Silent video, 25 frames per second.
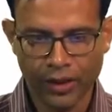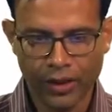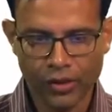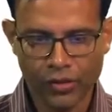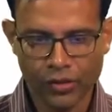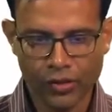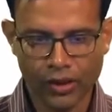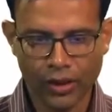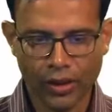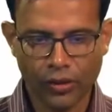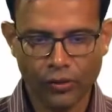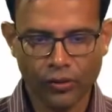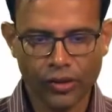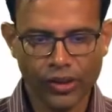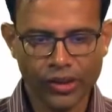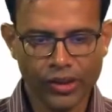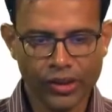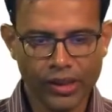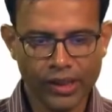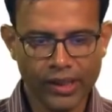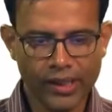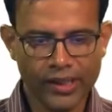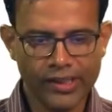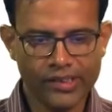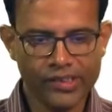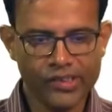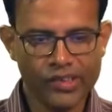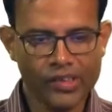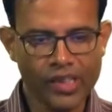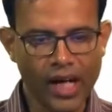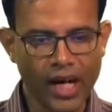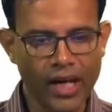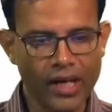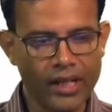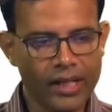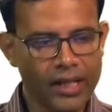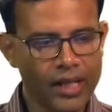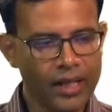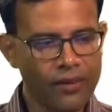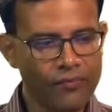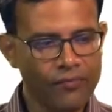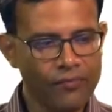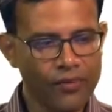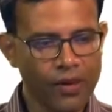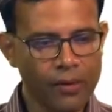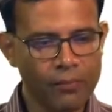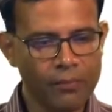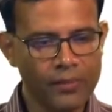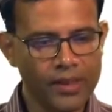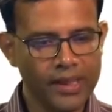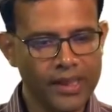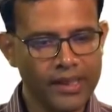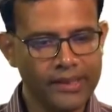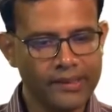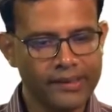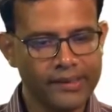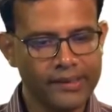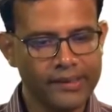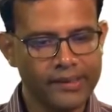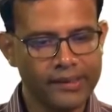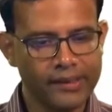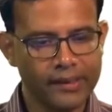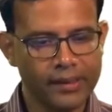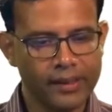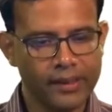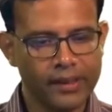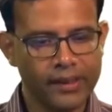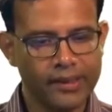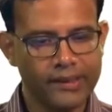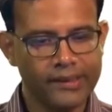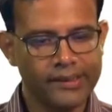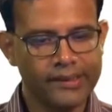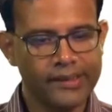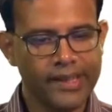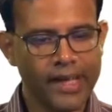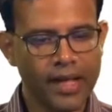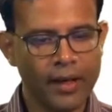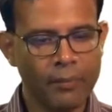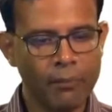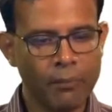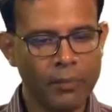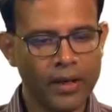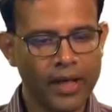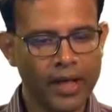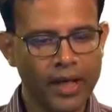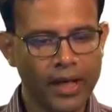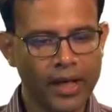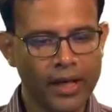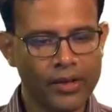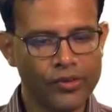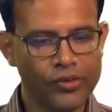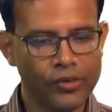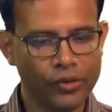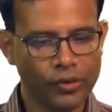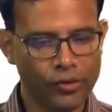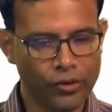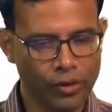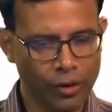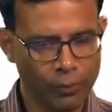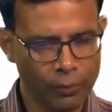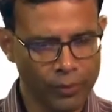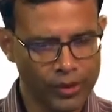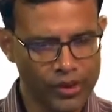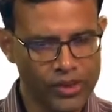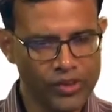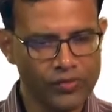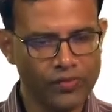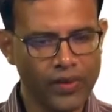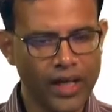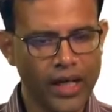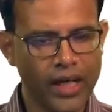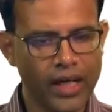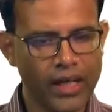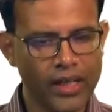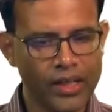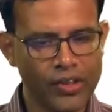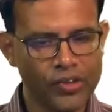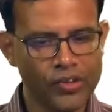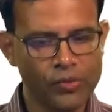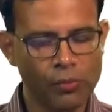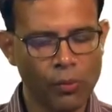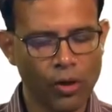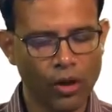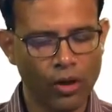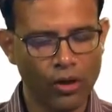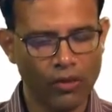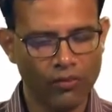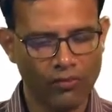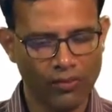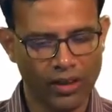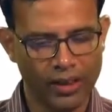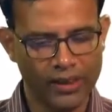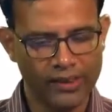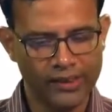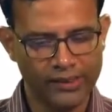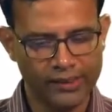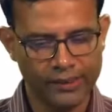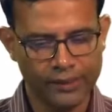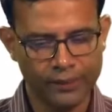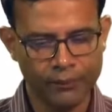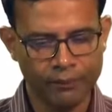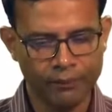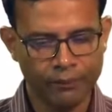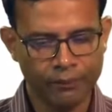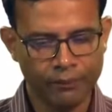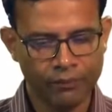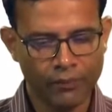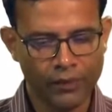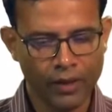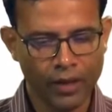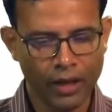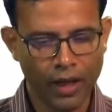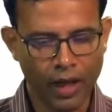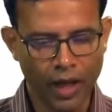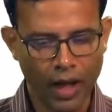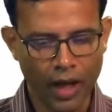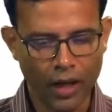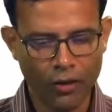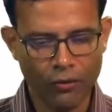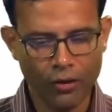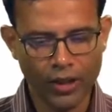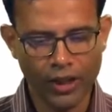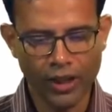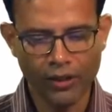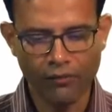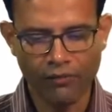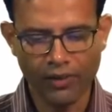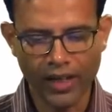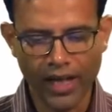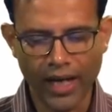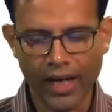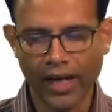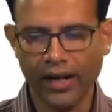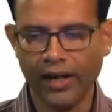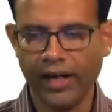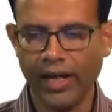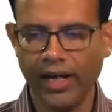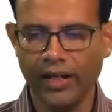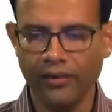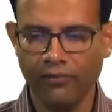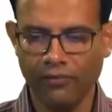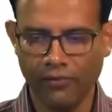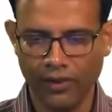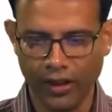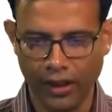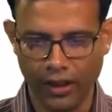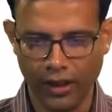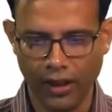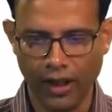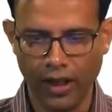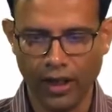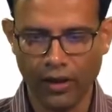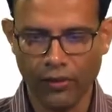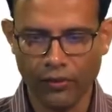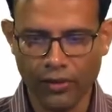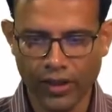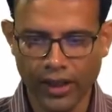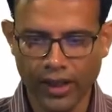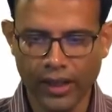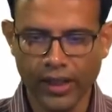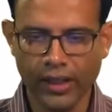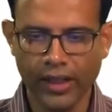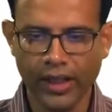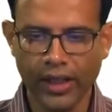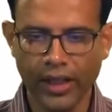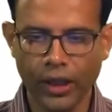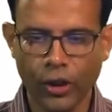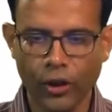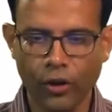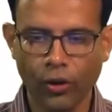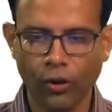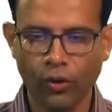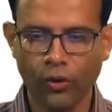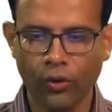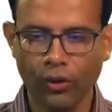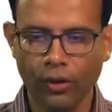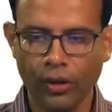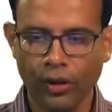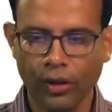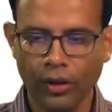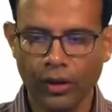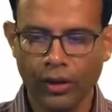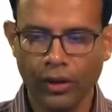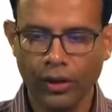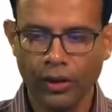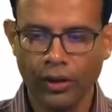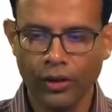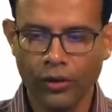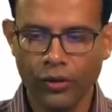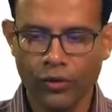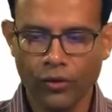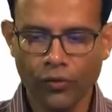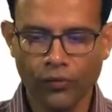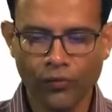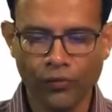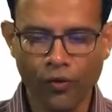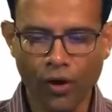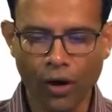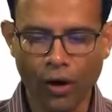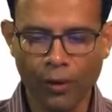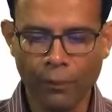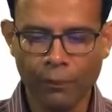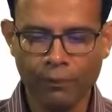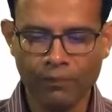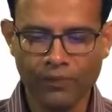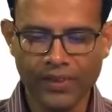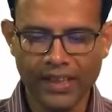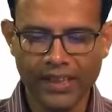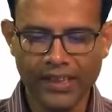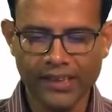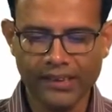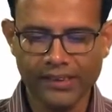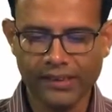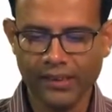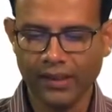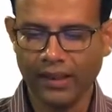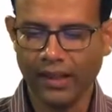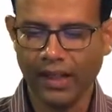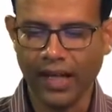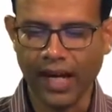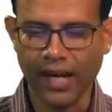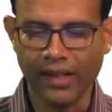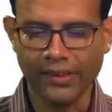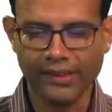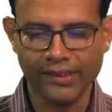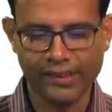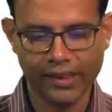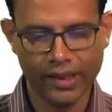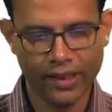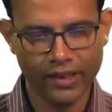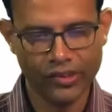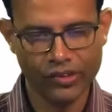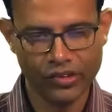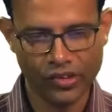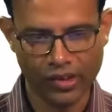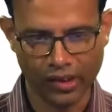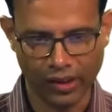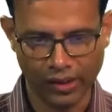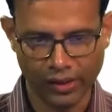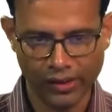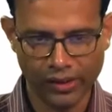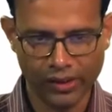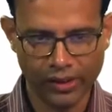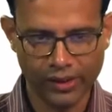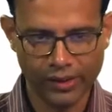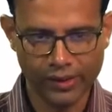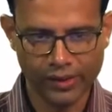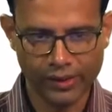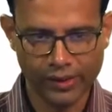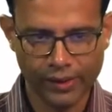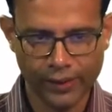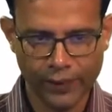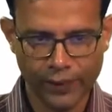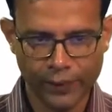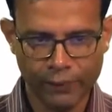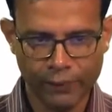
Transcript: So, the question is, starting from these CMB anisotropies, very small ones, how did we arrive here? How did they grow to form these large scale structures?